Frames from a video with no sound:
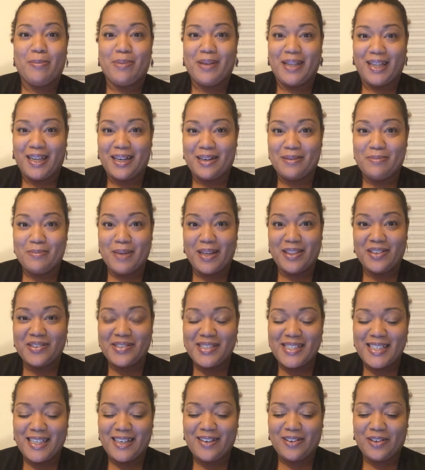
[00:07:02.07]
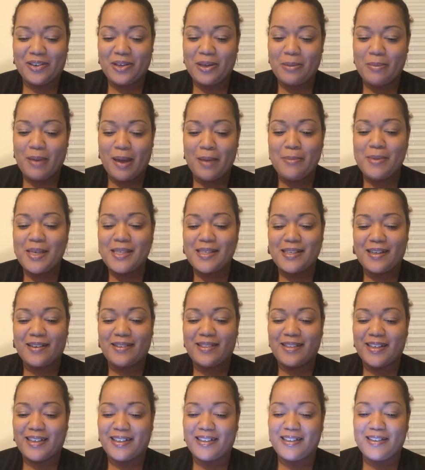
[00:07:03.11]
belated Mother's Day to all you mommies
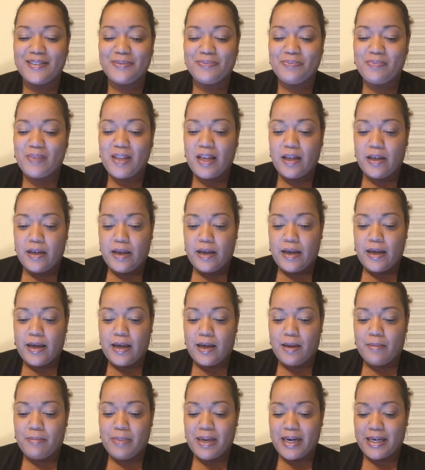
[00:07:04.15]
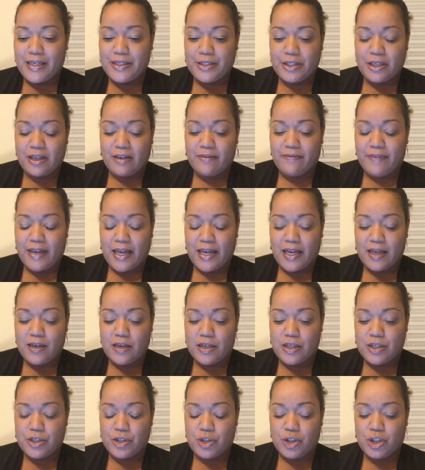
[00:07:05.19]
out there. But I took
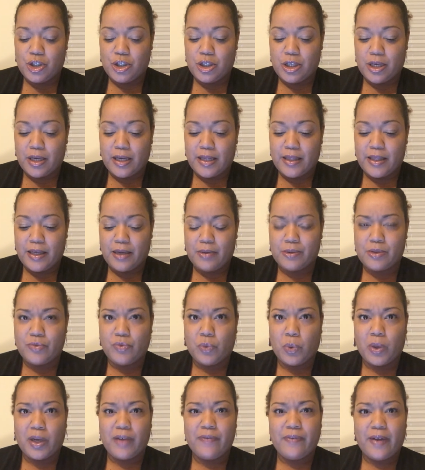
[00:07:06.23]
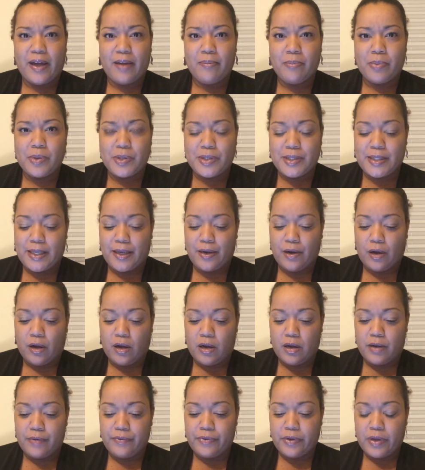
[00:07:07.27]
advantage, I think it was 45%
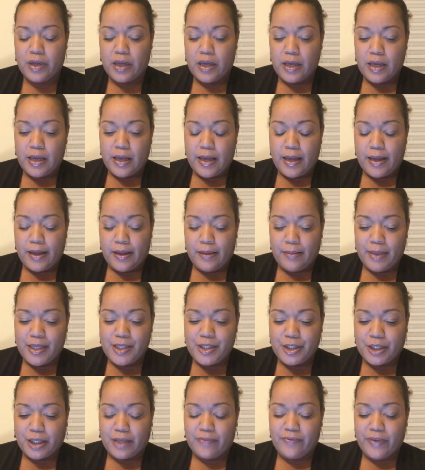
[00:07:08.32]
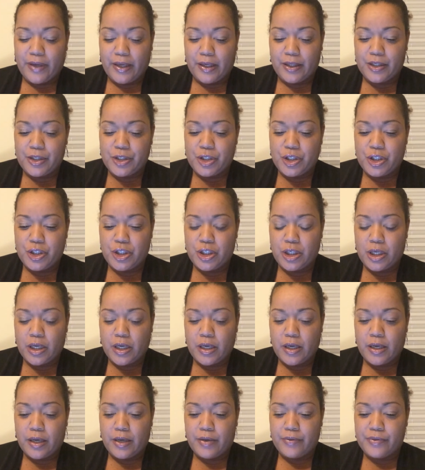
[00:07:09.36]
off. I took advantage
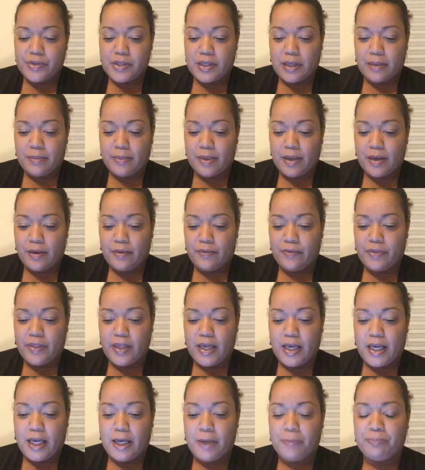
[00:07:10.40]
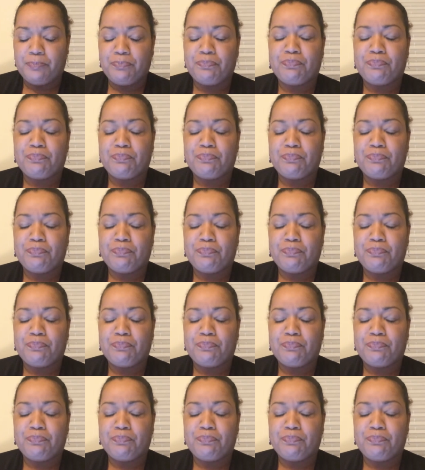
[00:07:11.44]
of some of the